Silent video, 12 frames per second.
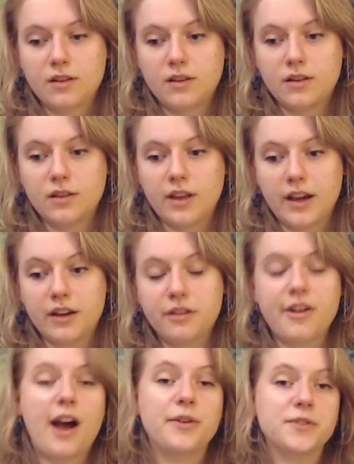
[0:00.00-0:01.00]
like
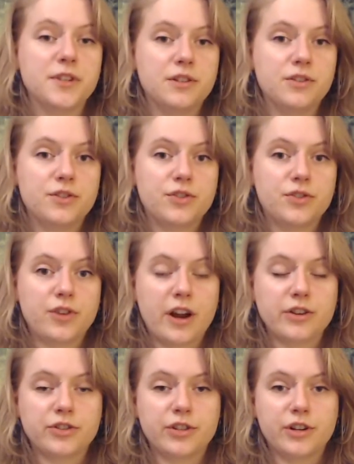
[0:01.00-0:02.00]
1,000
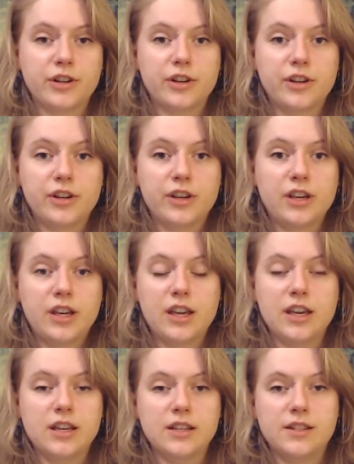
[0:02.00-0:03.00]
treasure
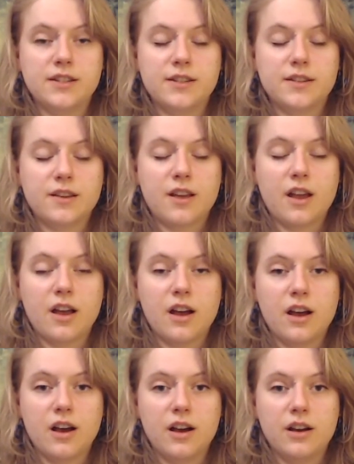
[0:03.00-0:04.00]
is
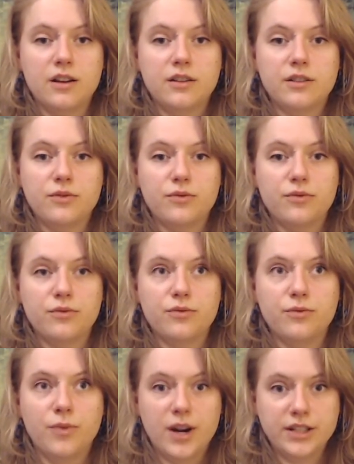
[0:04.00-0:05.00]

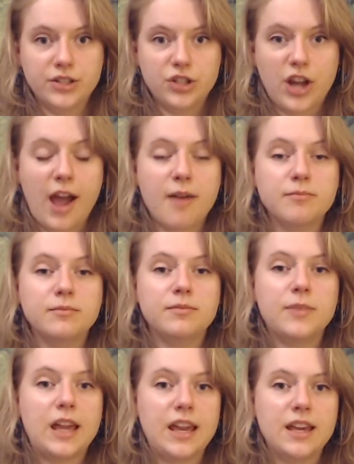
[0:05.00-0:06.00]
1 gem
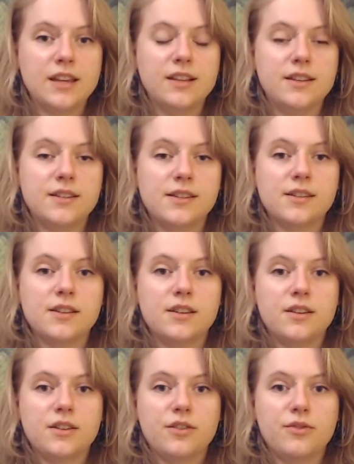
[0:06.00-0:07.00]
is
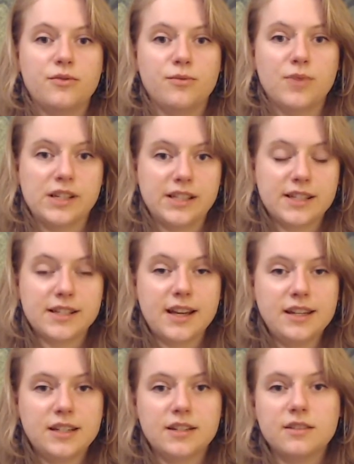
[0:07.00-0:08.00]
1
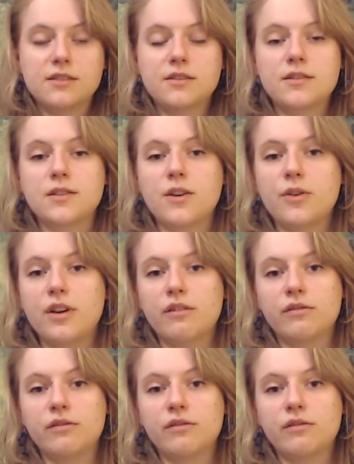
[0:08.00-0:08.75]
cent. So if